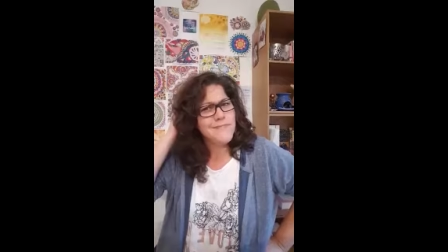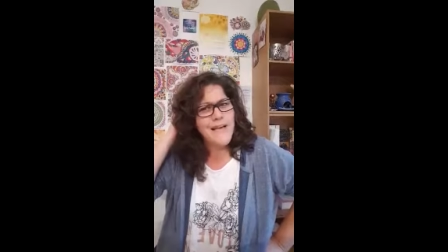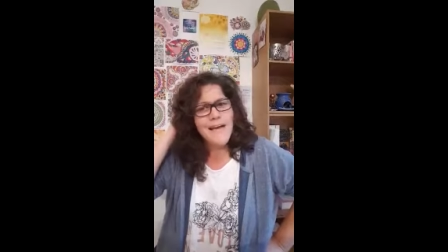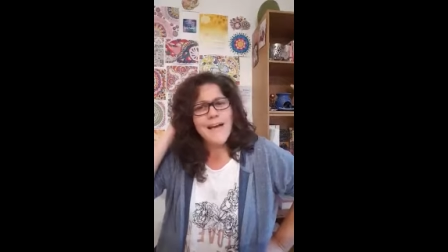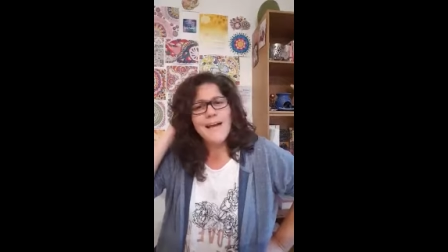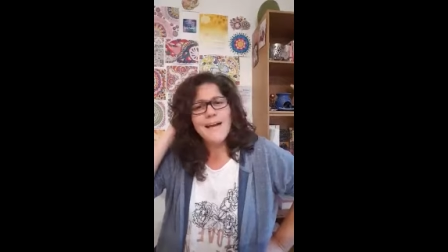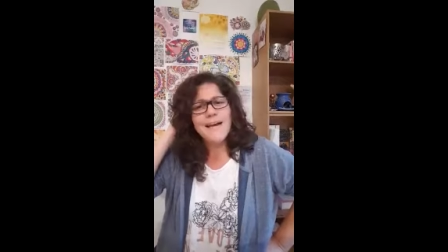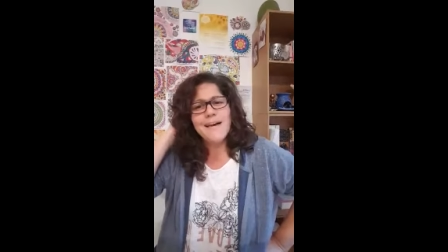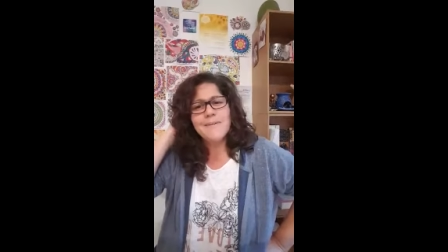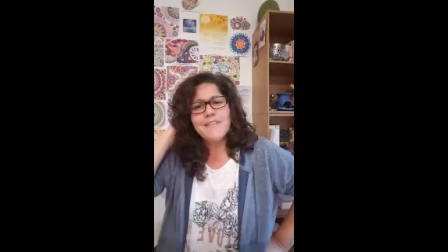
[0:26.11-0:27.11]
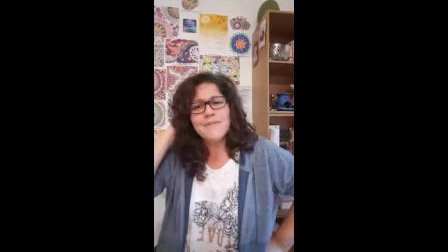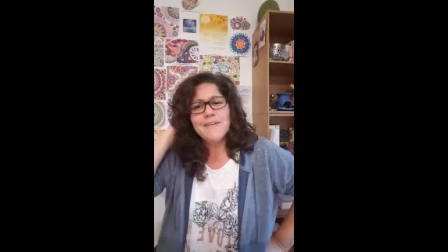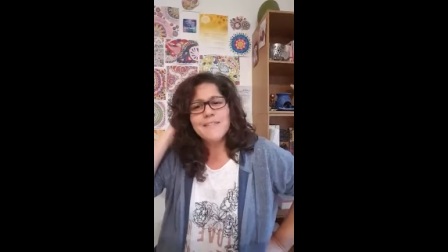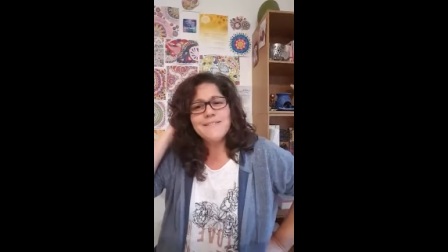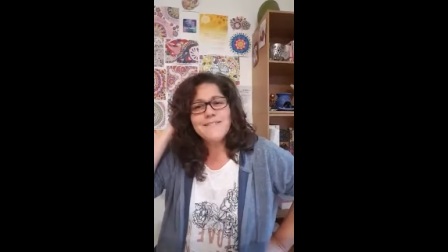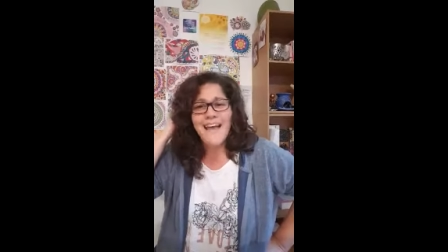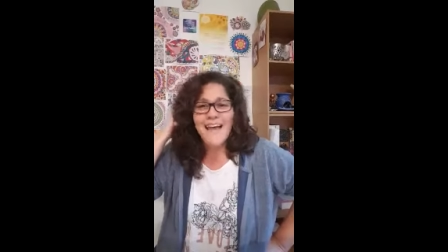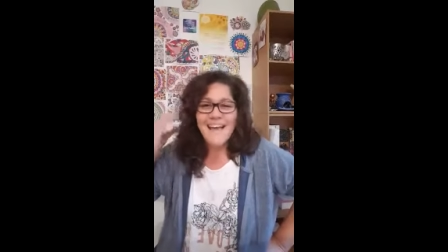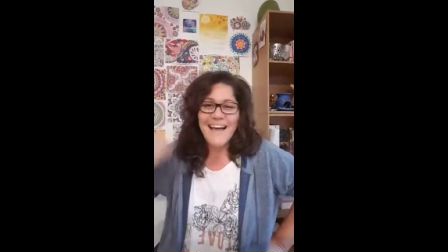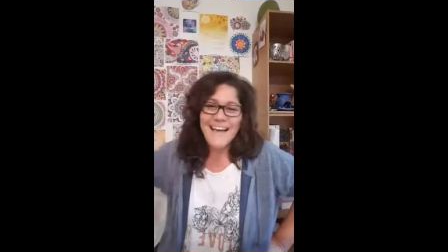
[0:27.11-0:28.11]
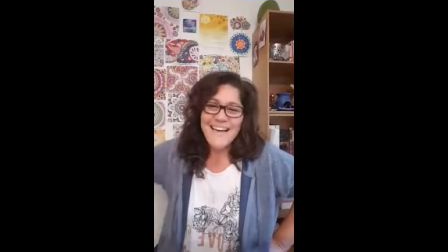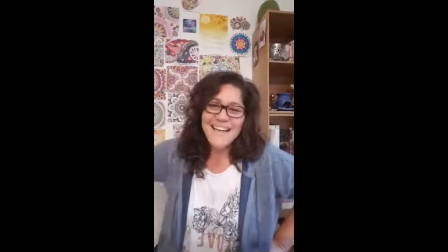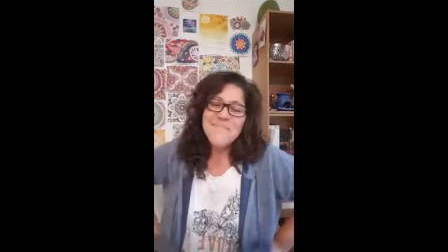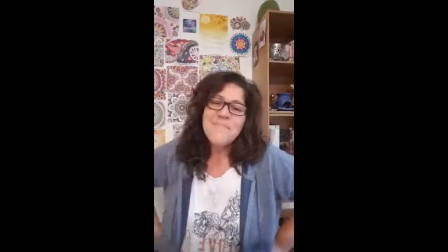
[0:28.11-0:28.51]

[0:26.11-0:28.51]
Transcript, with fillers: I don't know which one. Hey, Carla.